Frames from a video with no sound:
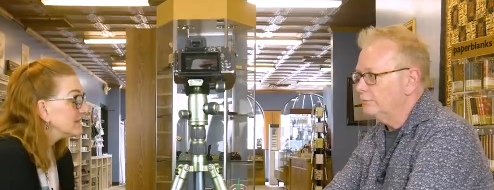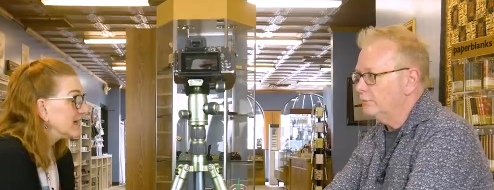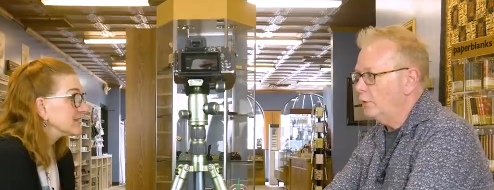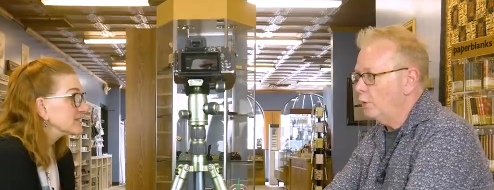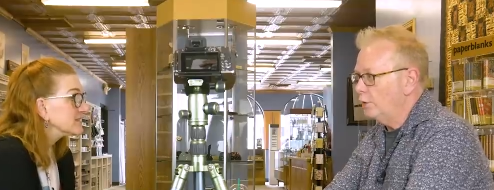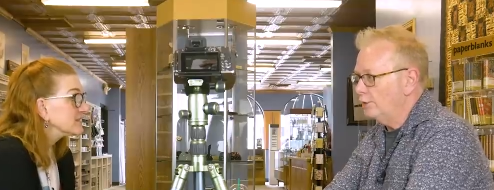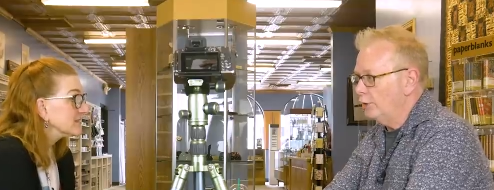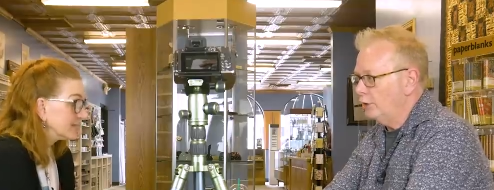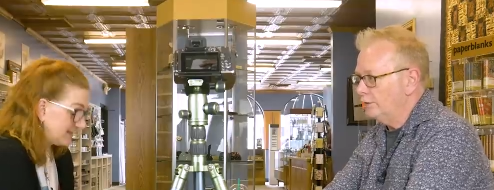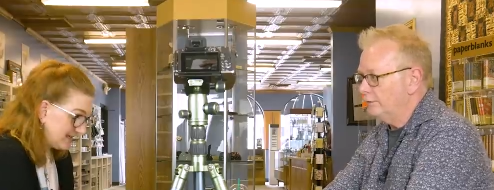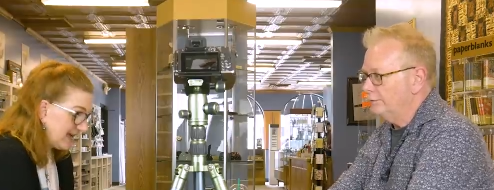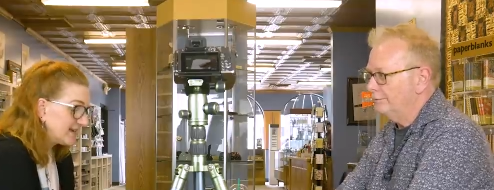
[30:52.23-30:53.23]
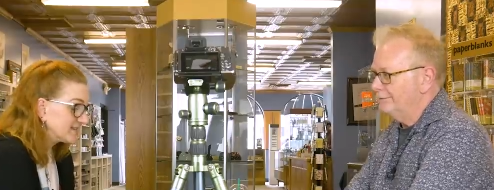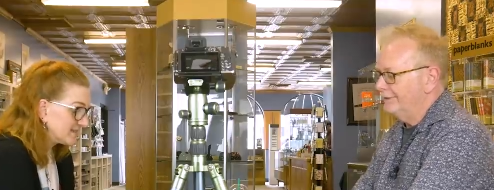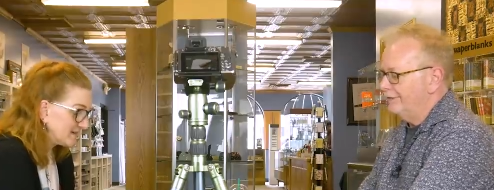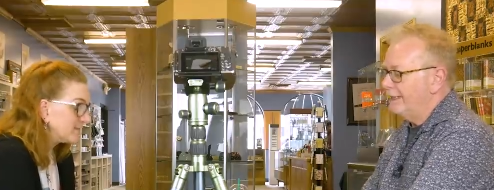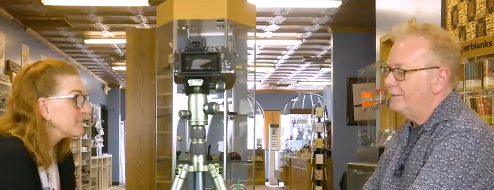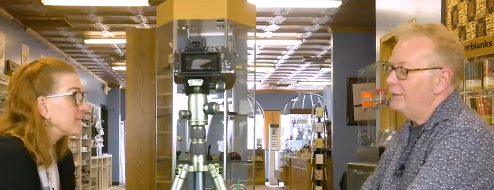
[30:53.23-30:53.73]
Speaker 1: Yes. Roller balls.
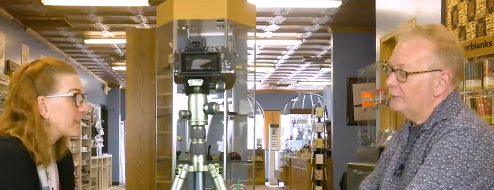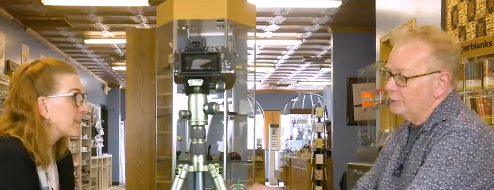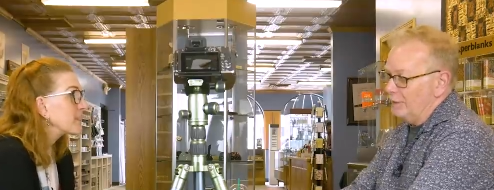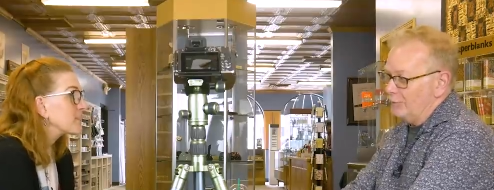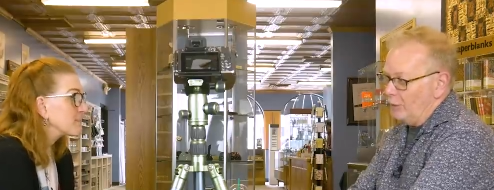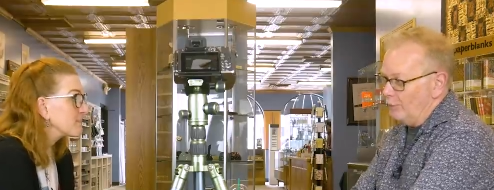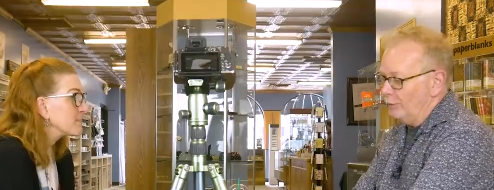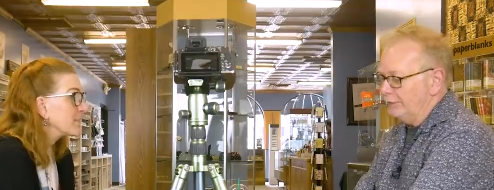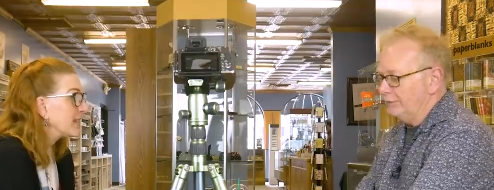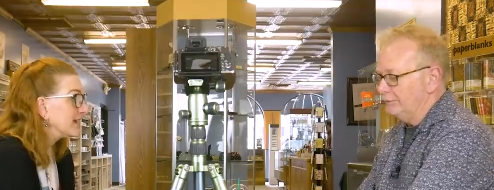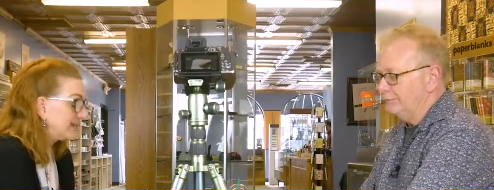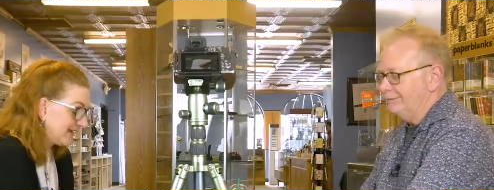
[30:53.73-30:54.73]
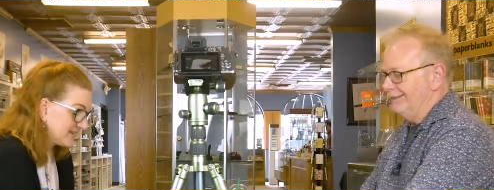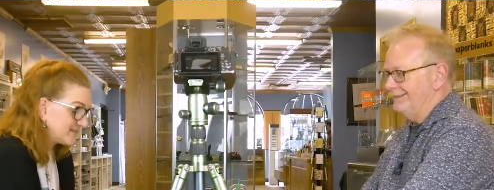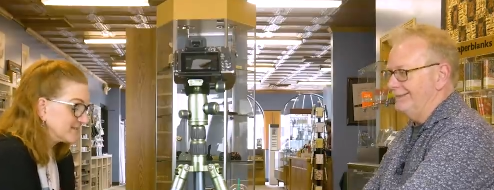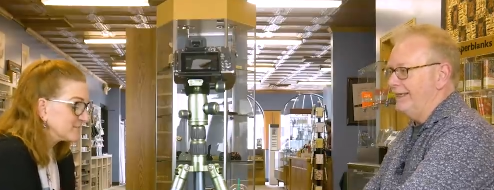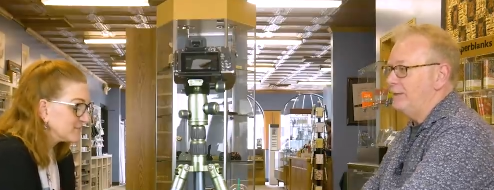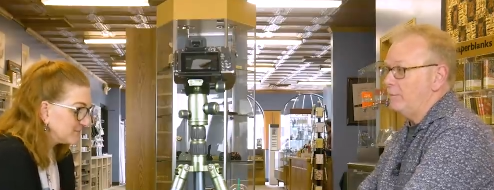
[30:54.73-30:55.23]
Yes.
Speaker 2: And they also make ballpoint. pens.
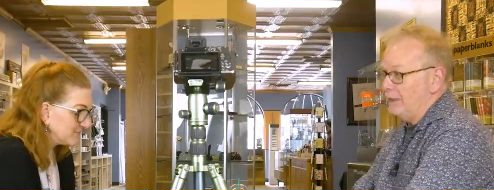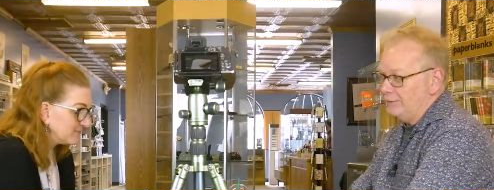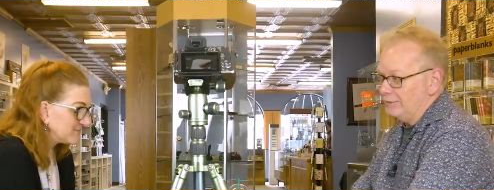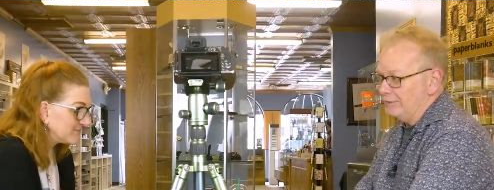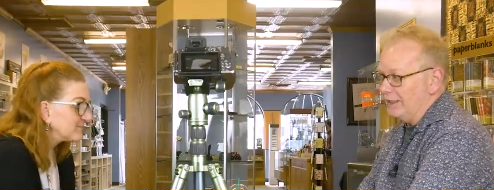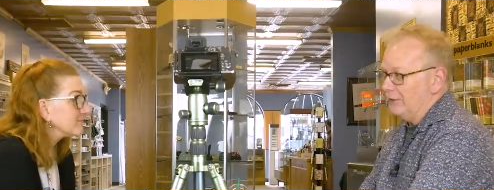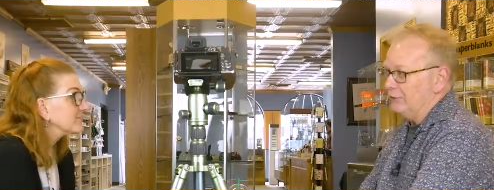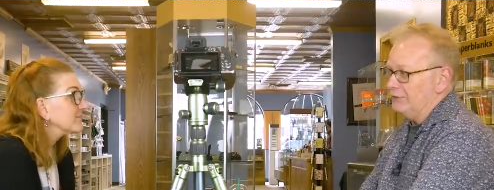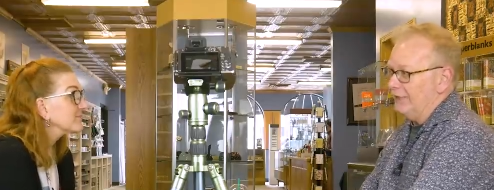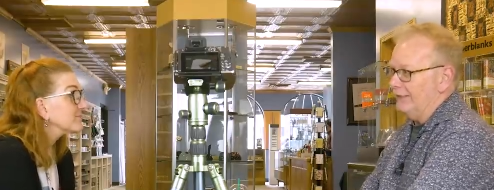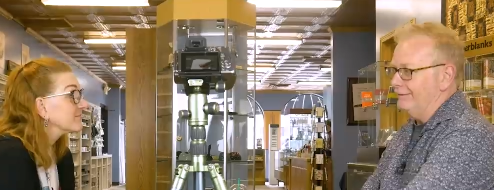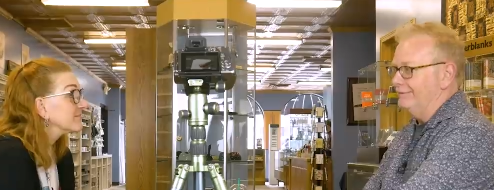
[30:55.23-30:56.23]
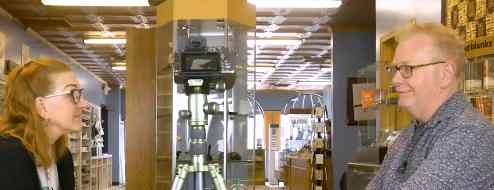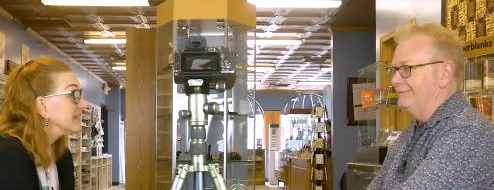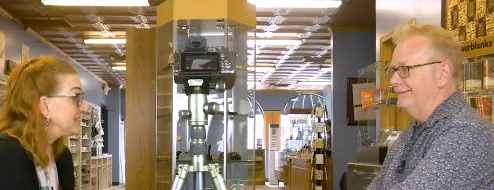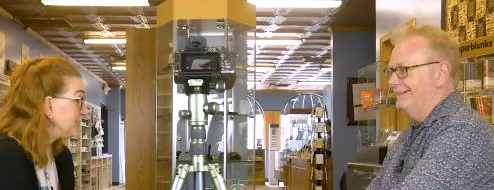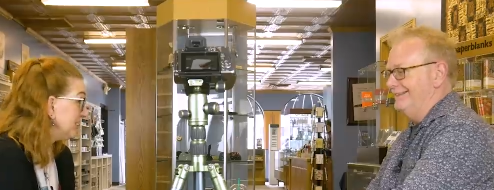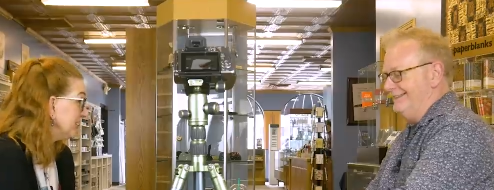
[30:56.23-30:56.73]
Yes. And pencil, I understand.
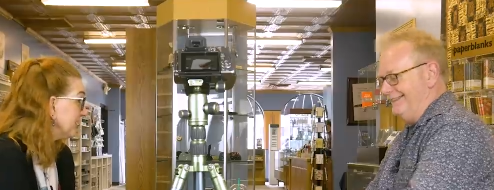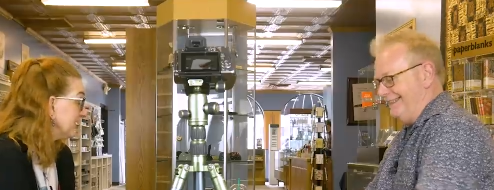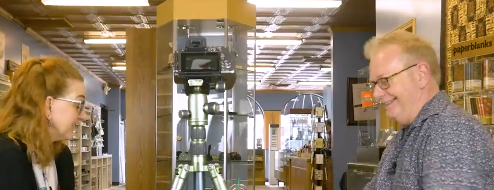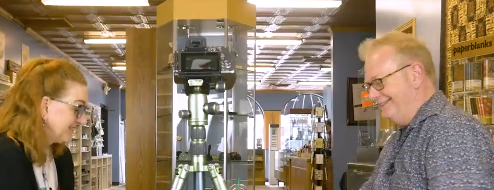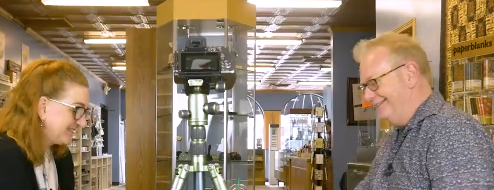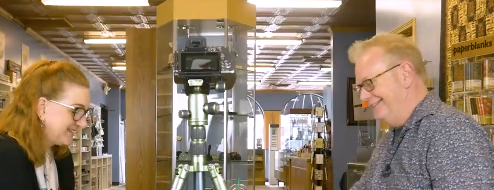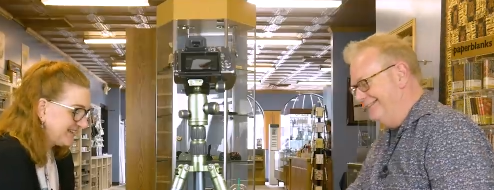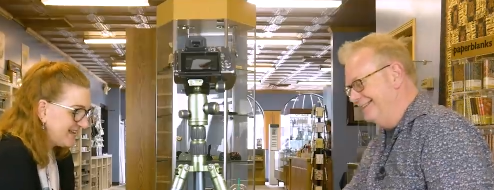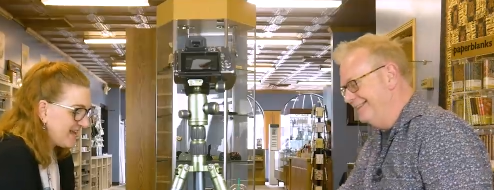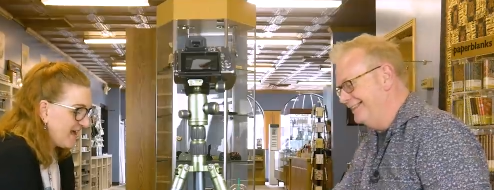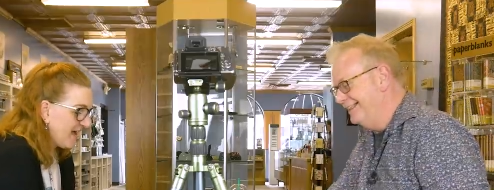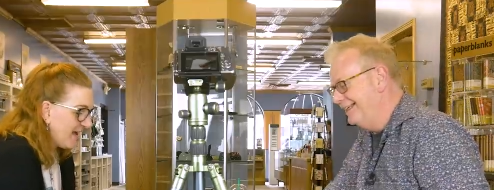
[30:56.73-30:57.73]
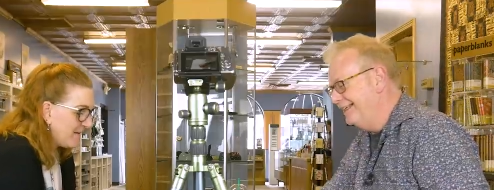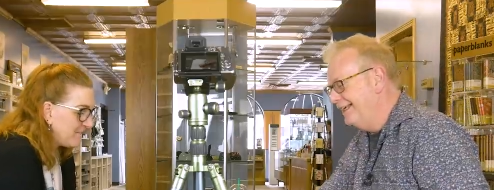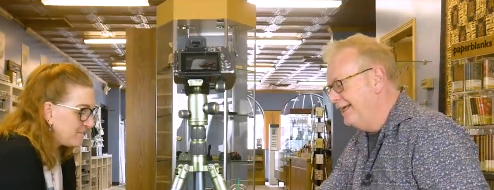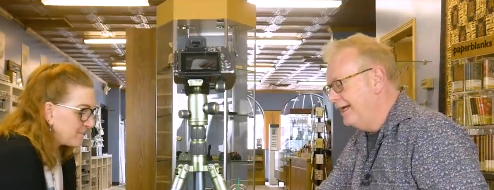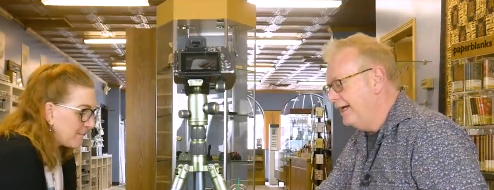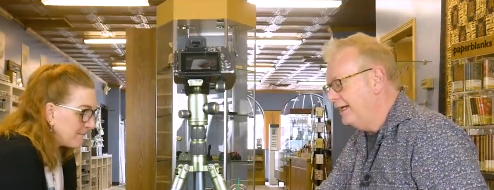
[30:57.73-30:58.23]
Speaker 1: They do. Yeah.
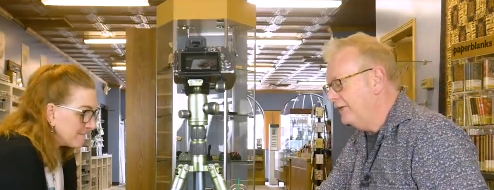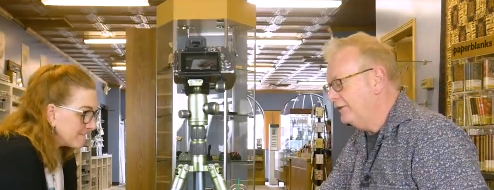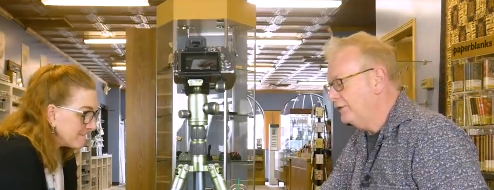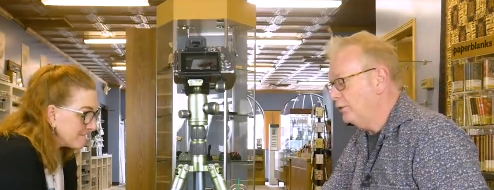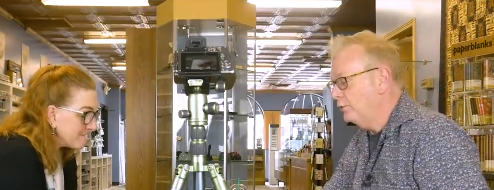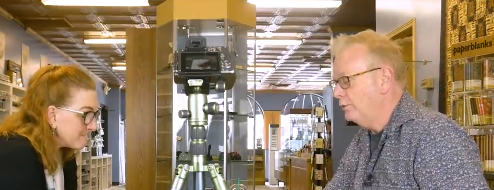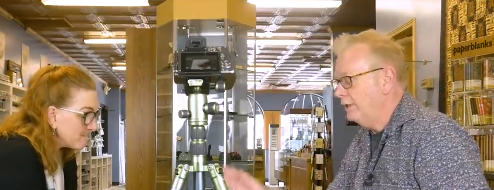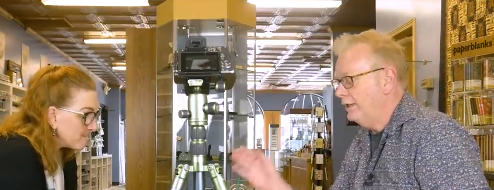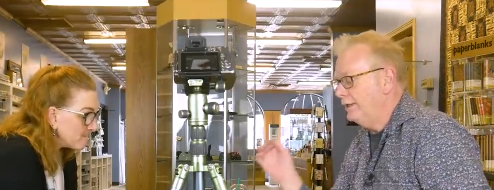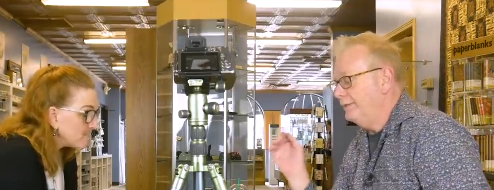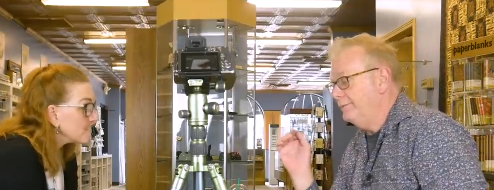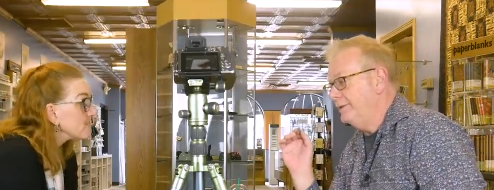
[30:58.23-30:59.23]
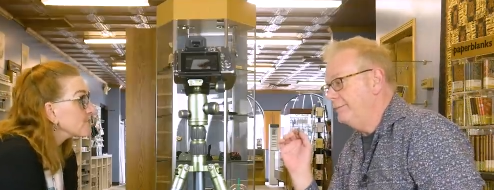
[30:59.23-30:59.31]
Speaker 2: Uh, so uh,